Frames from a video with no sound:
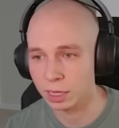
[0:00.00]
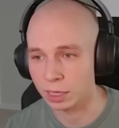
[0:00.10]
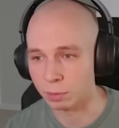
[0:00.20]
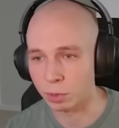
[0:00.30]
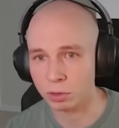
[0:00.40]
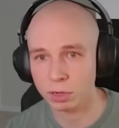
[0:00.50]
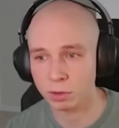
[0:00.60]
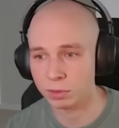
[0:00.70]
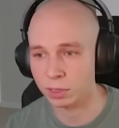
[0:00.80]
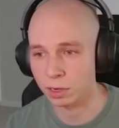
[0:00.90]
They both
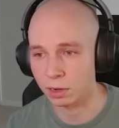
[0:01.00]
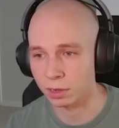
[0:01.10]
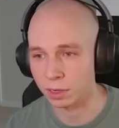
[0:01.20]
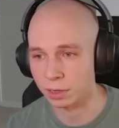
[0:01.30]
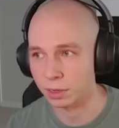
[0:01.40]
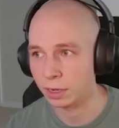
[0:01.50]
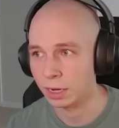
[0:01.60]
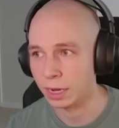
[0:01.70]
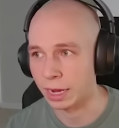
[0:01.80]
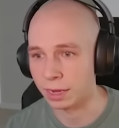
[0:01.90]
go into con here,
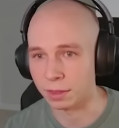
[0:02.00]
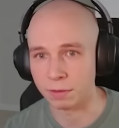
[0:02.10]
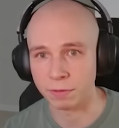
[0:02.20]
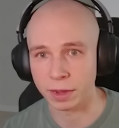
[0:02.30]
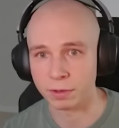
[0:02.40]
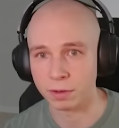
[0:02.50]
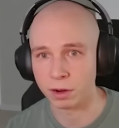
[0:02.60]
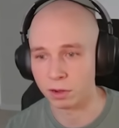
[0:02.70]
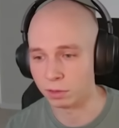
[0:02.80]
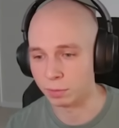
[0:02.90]
and they fight
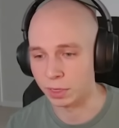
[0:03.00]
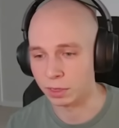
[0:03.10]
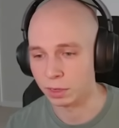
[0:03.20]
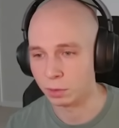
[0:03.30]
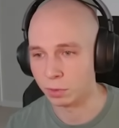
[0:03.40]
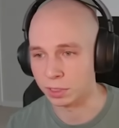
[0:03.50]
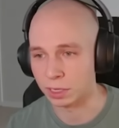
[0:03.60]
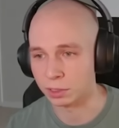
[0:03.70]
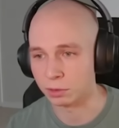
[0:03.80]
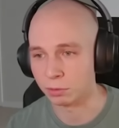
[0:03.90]
all of mid with
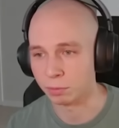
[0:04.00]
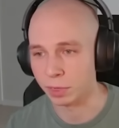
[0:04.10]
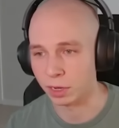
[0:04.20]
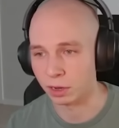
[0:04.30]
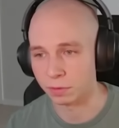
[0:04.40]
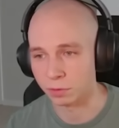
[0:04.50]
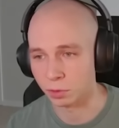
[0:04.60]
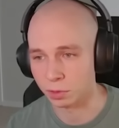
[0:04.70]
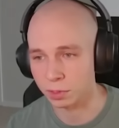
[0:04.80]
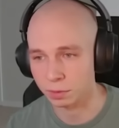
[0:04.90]
Sensu peeking off of
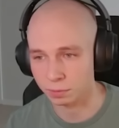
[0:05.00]
short.